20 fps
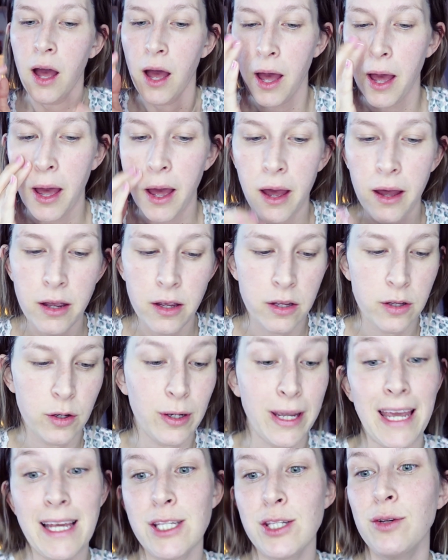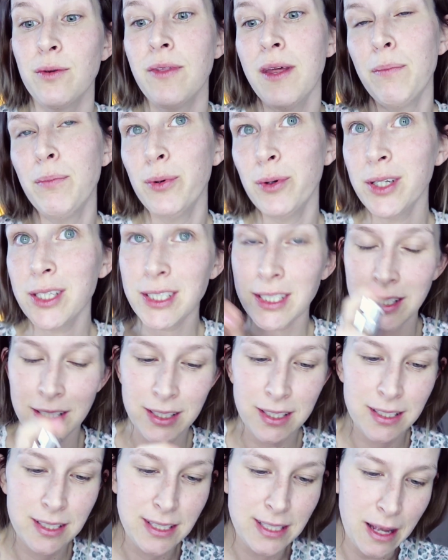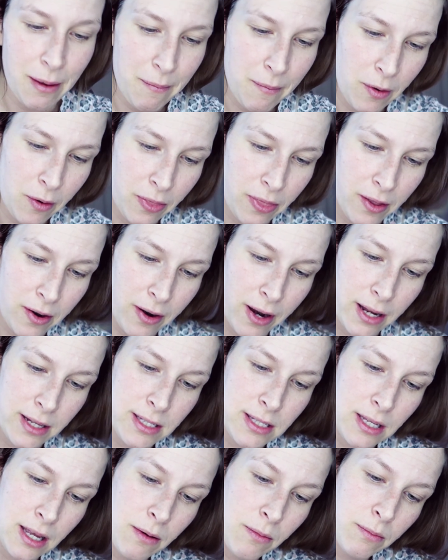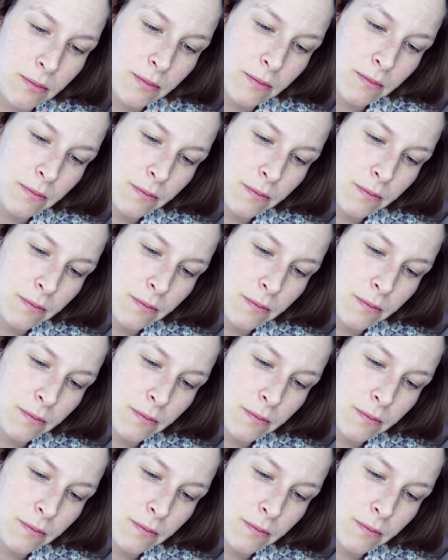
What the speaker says: Okay, so they put some on their hands, some.